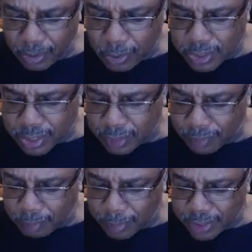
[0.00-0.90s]
Who's the son
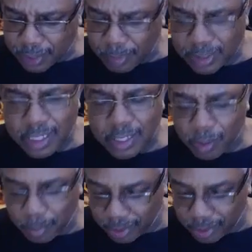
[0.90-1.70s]
of a bitch that put the hit on